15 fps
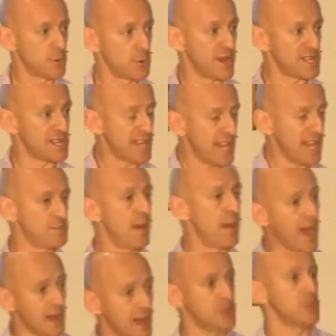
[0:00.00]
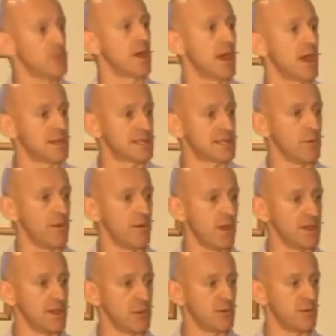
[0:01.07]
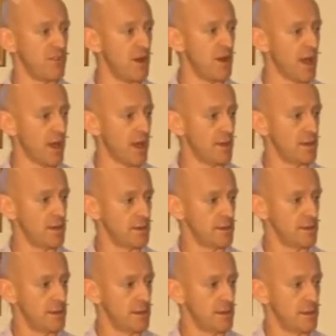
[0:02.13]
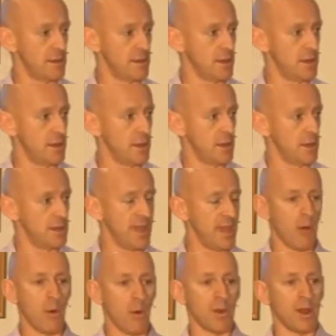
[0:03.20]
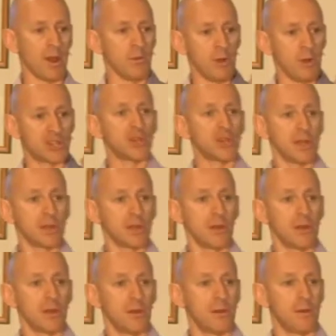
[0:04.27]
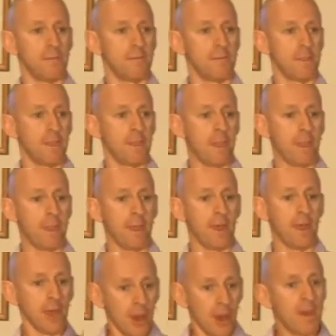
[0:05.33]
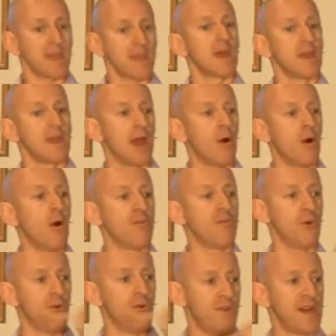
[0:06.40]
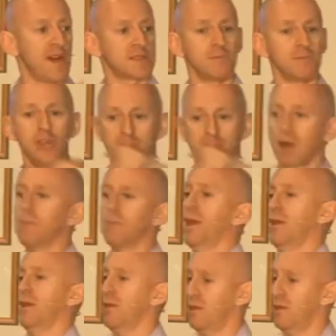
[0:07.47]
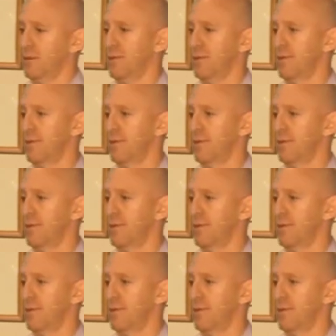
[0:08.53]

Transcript: So I just test marketed you there to see whether the idea would fly. Now, what, would I, what should I do? Go and make that now. Or if you're faster than me, you should go and make it.